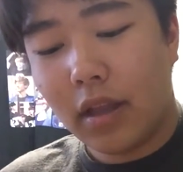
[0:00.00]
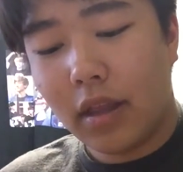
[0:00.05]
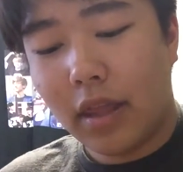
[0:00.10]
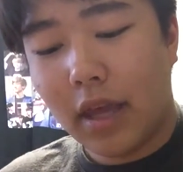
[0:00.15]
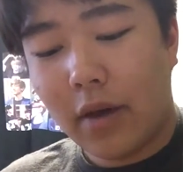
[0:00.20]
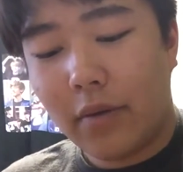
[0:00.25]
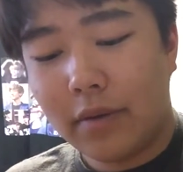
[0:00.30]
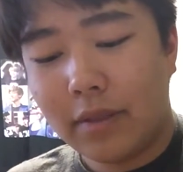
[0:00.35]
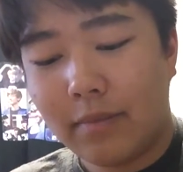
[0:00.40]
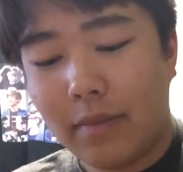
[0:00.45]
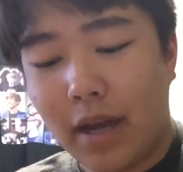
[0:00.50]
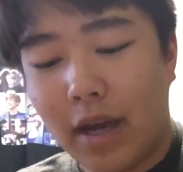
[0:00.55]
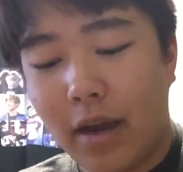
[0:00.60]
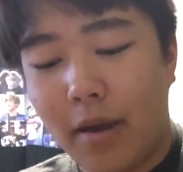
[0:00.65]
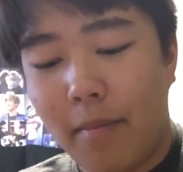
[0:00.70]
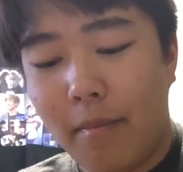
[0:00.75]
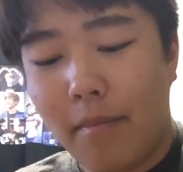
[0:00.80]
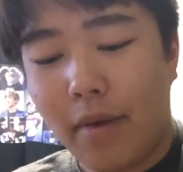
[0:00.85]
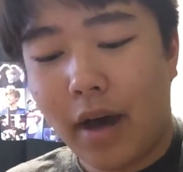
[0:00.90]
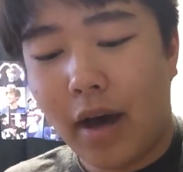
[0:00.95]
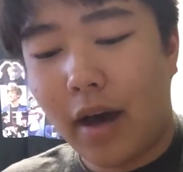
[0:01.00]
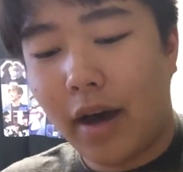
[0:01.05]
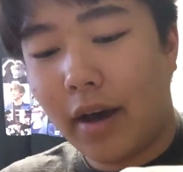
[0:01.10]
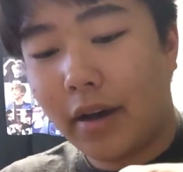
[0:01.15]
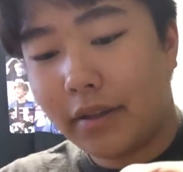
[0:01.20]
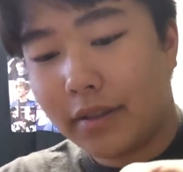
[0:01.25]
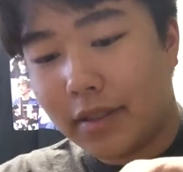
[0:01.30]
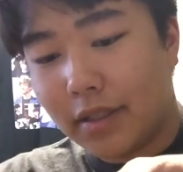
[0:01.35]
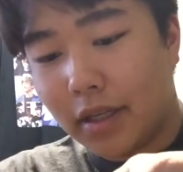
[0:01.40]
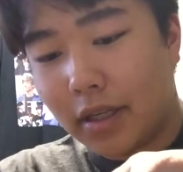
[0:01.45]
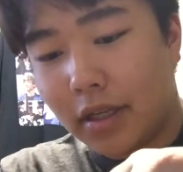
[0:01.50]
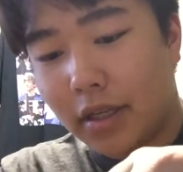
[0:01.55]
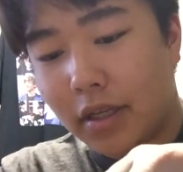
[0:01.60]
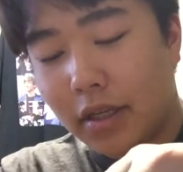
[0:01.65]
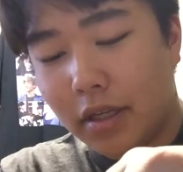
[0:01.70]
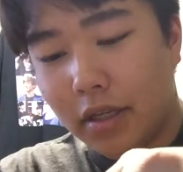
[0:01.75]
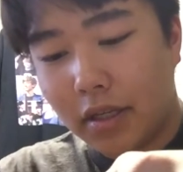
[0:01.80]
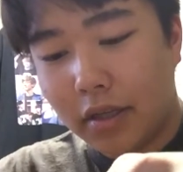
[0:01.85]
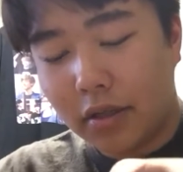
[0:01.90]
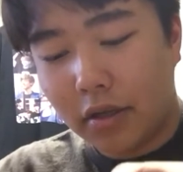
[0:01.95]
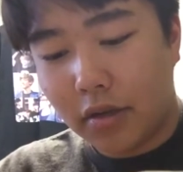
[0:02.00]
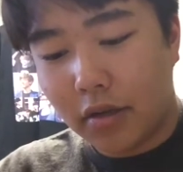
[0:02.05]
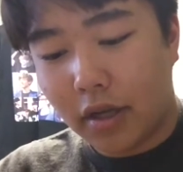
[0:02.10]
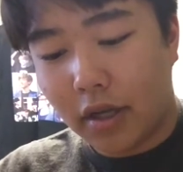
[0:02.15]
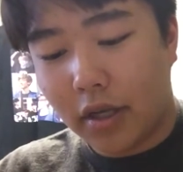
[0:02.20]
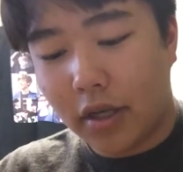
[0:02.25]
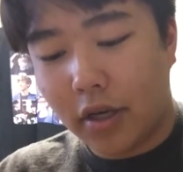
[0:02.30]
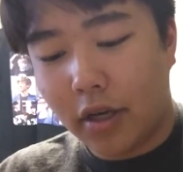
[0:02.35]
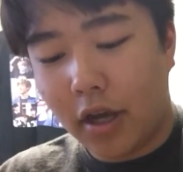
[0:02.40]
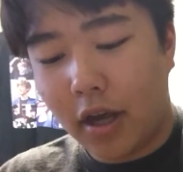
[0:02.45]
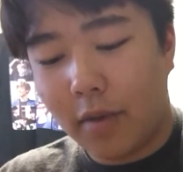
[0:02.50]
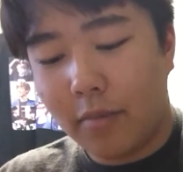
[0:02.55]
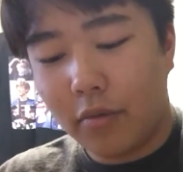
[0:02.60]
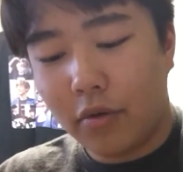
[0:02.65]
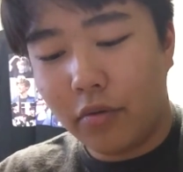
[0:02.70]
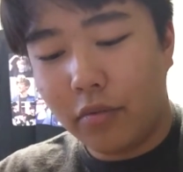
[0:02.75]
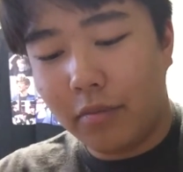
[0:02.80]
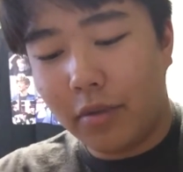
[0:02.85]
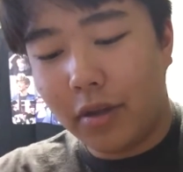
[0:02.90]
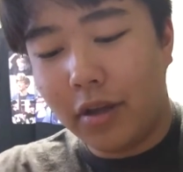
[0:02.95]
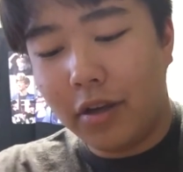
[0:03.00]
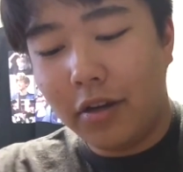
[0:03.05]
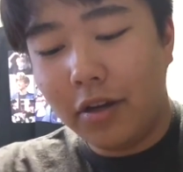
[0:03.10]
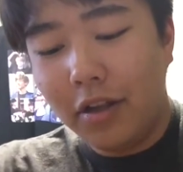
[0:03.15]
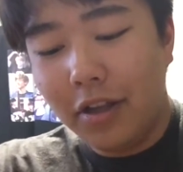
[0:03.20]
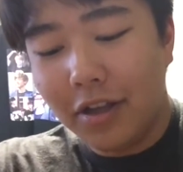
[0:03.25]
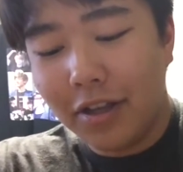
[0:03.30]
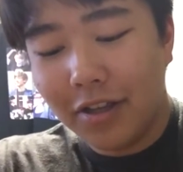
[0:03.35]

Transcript: that was my unboxing. Okay, you're not moving.